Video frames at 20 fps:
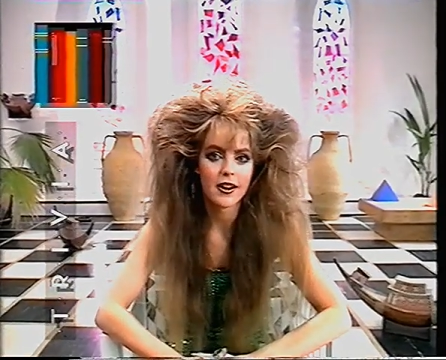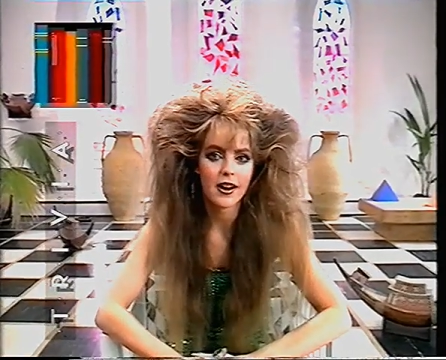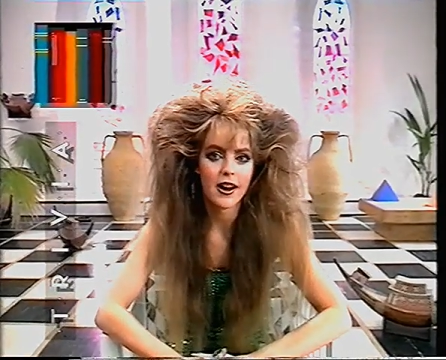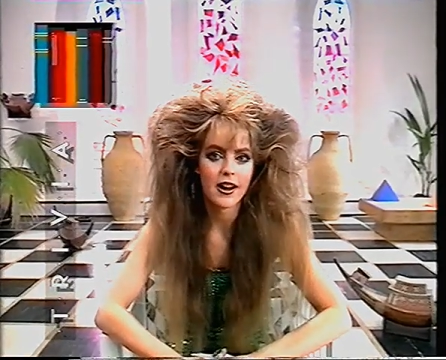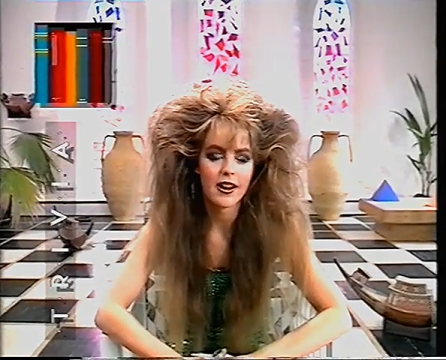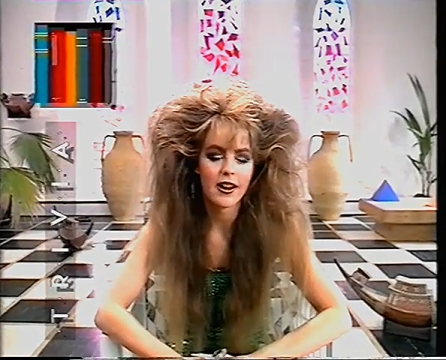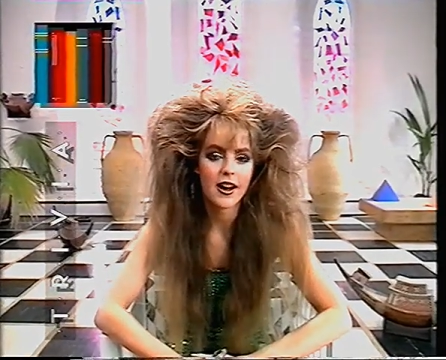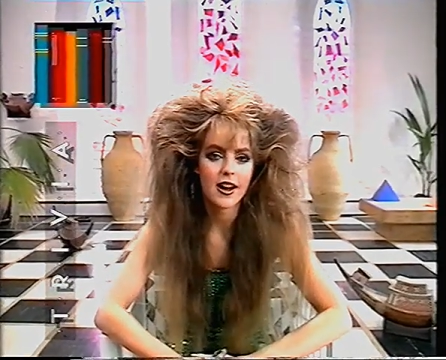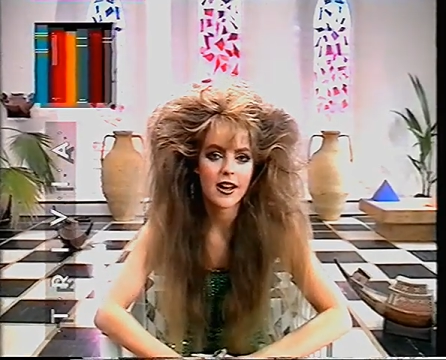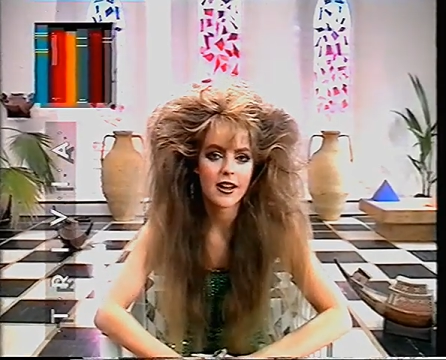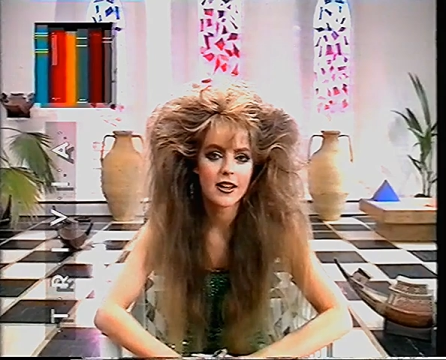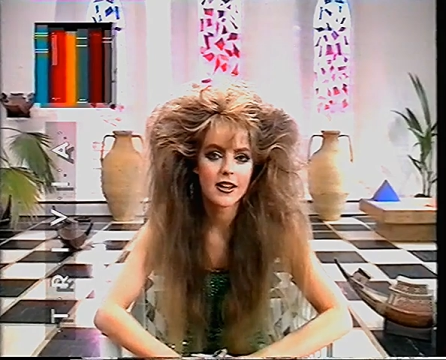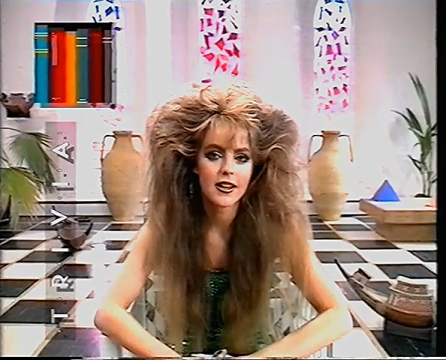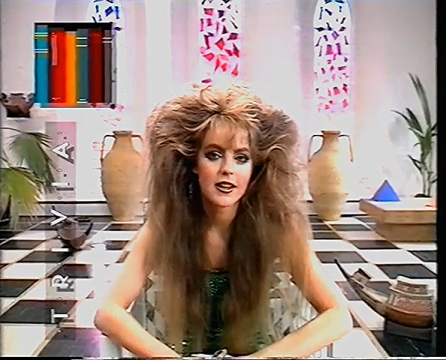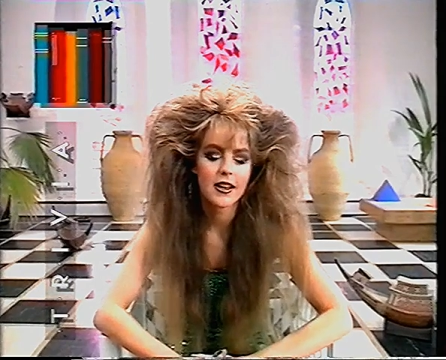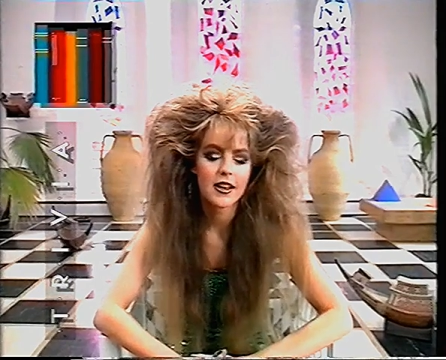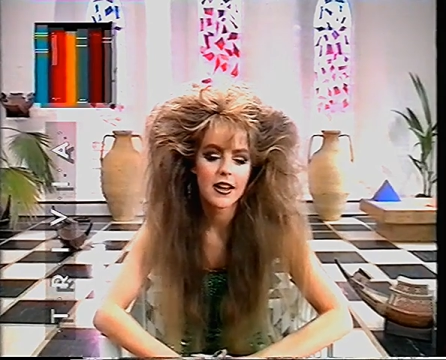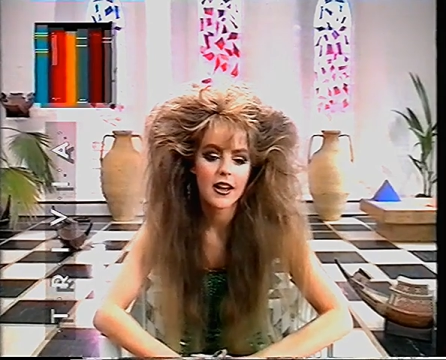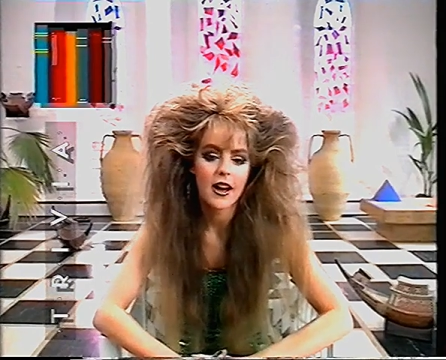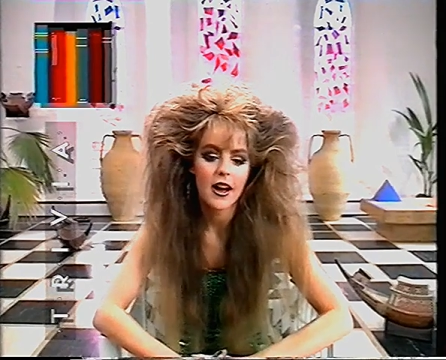I like
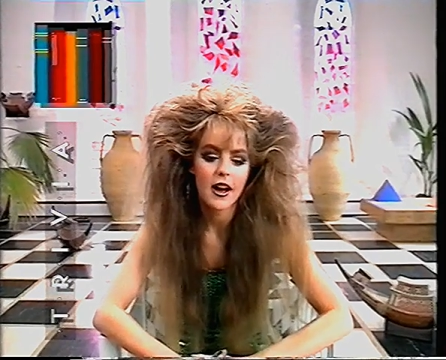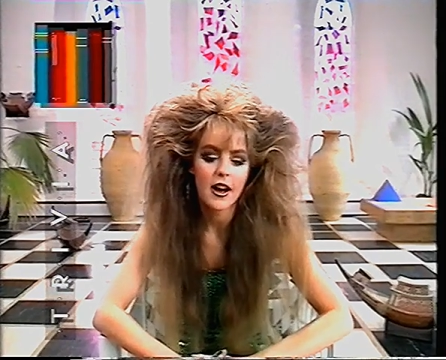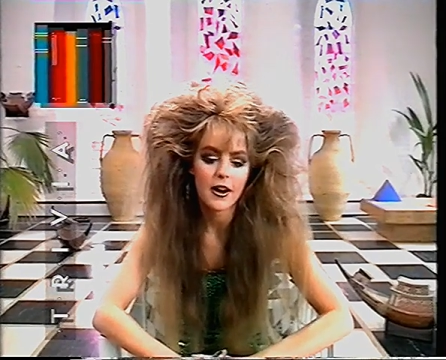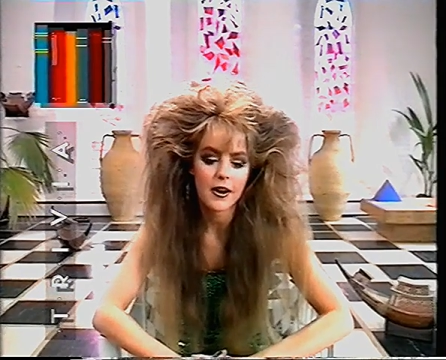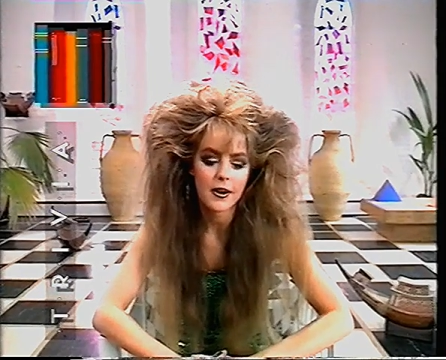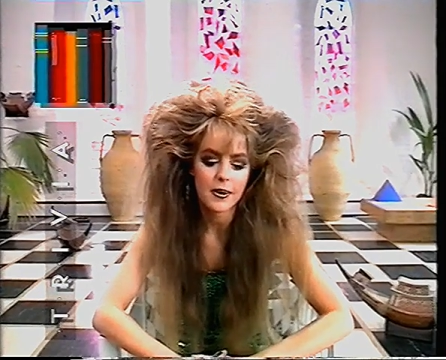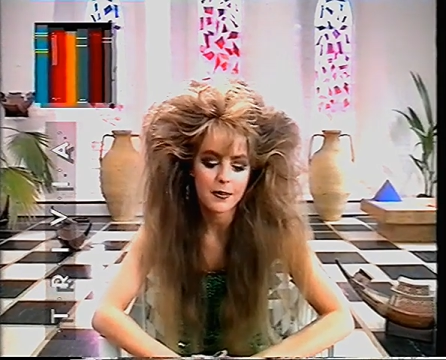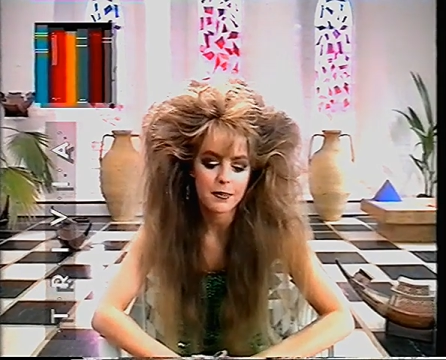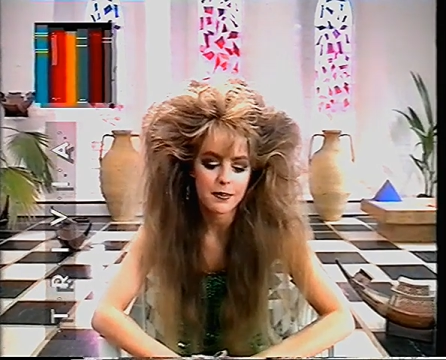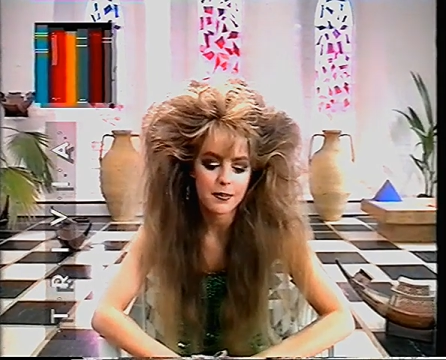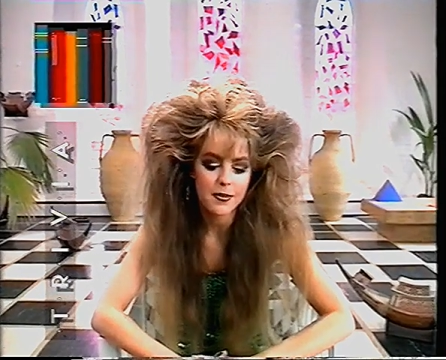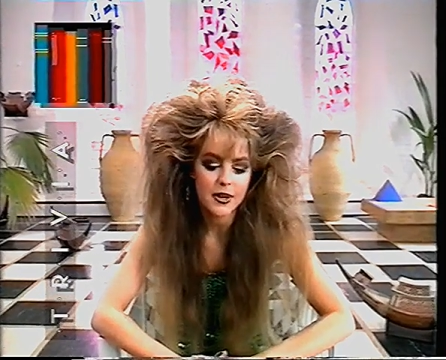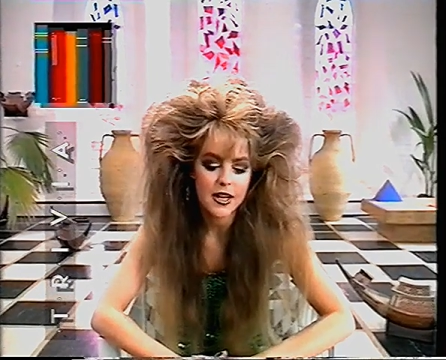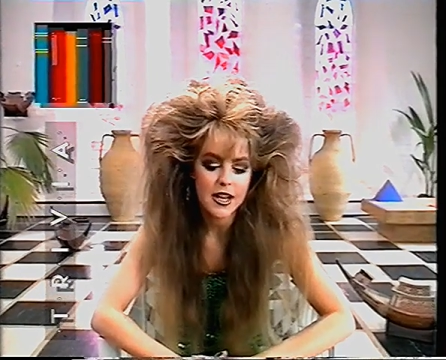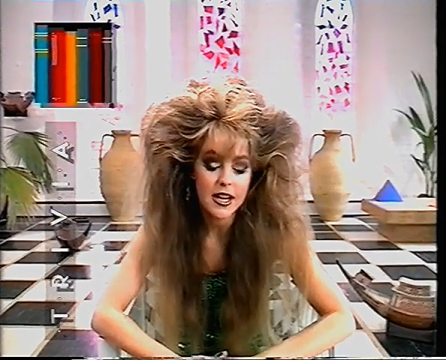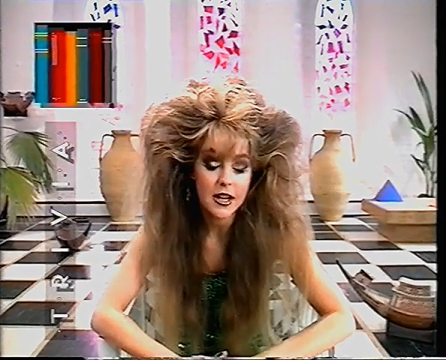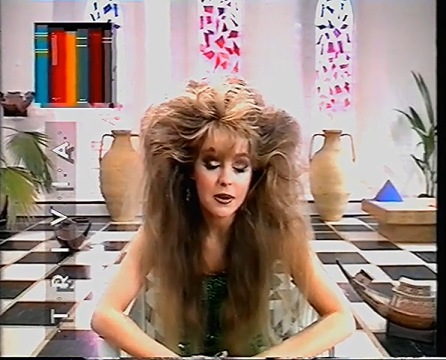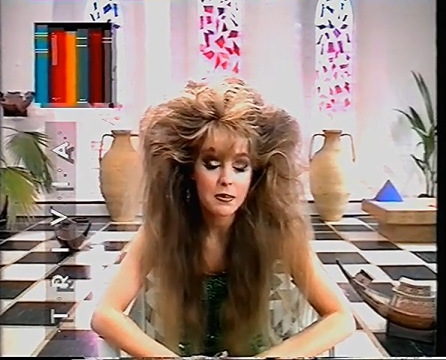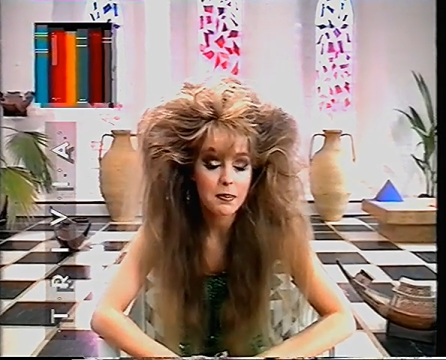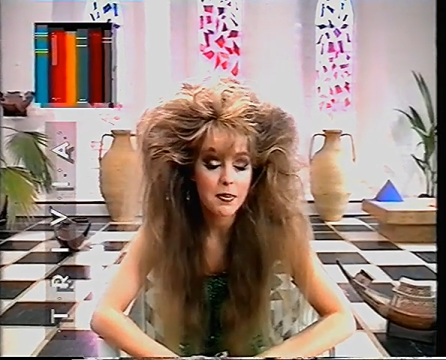
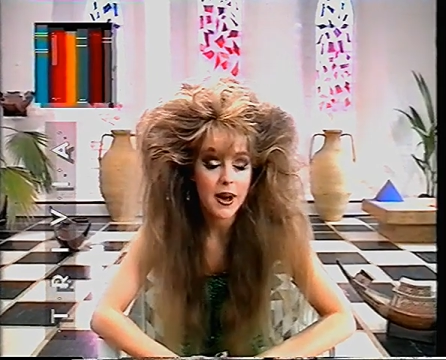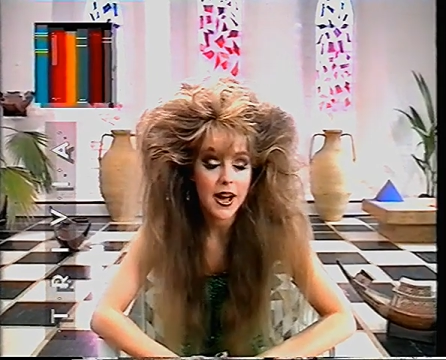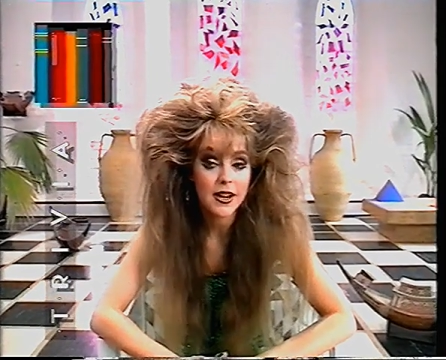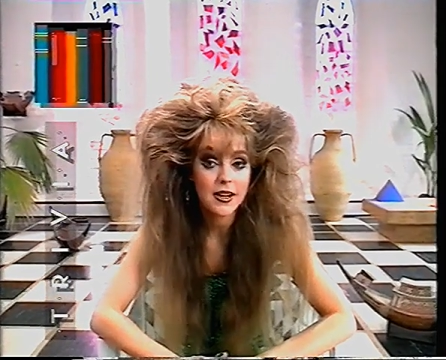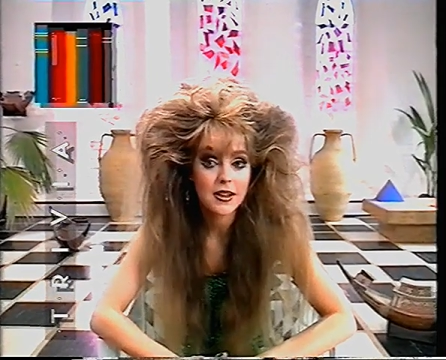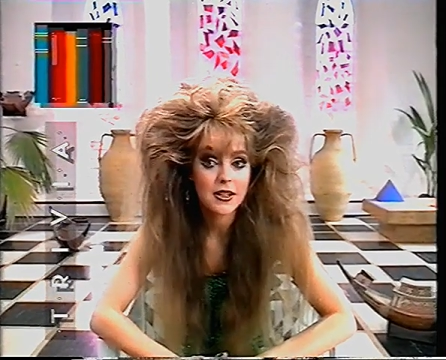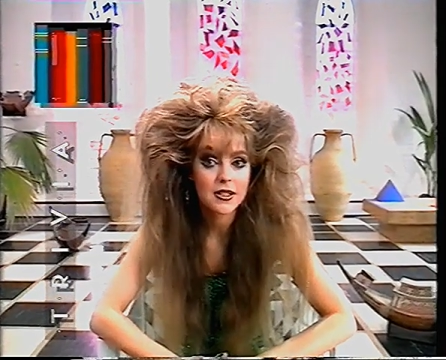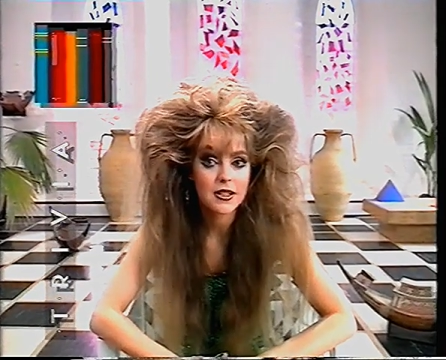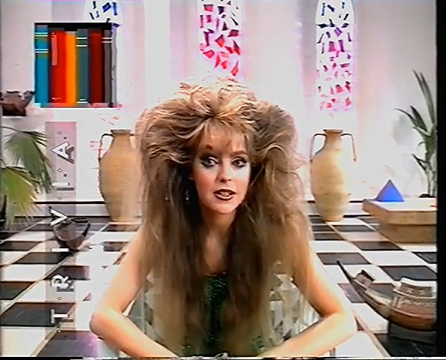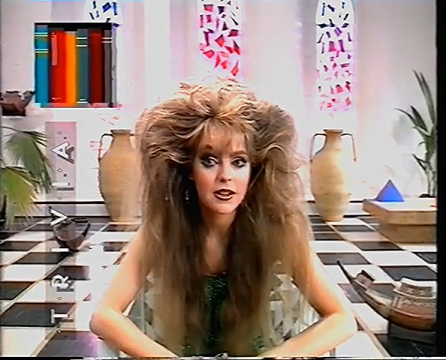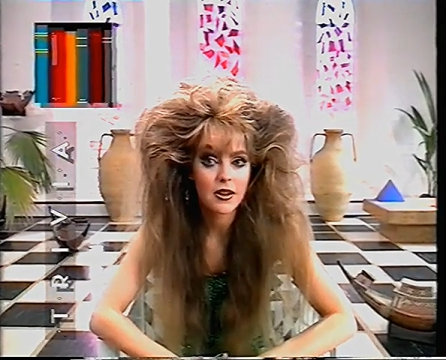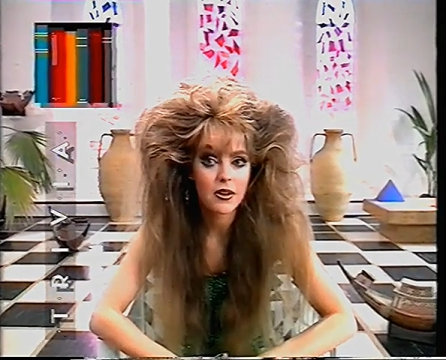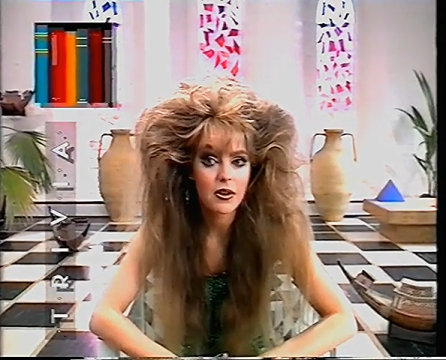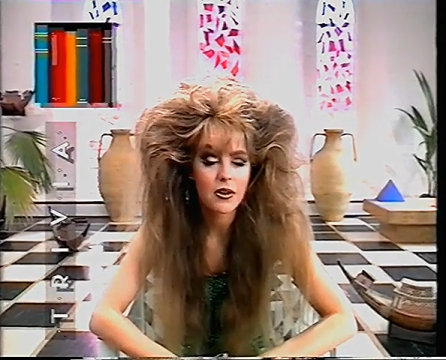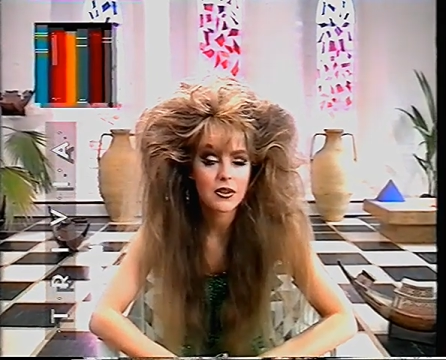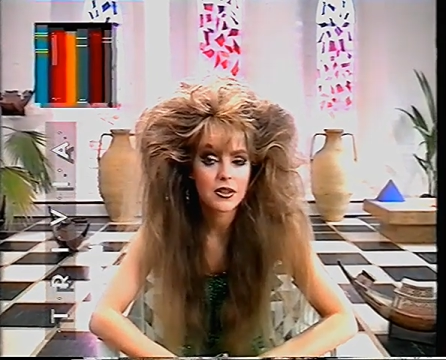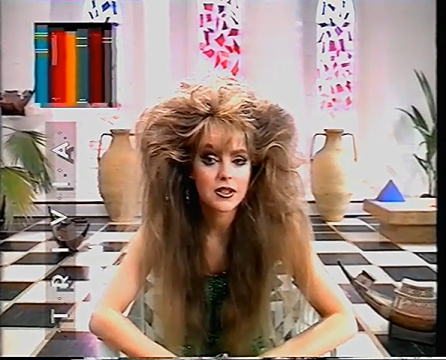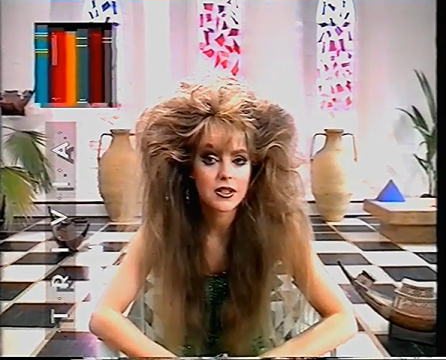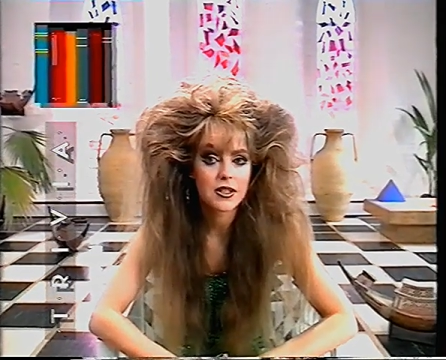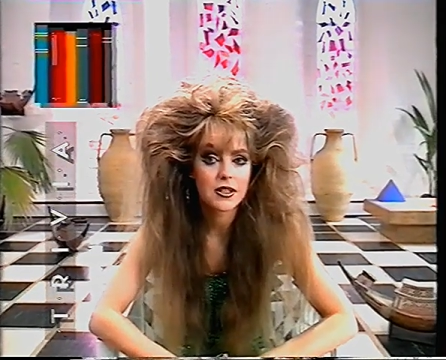Ian Banks a lot.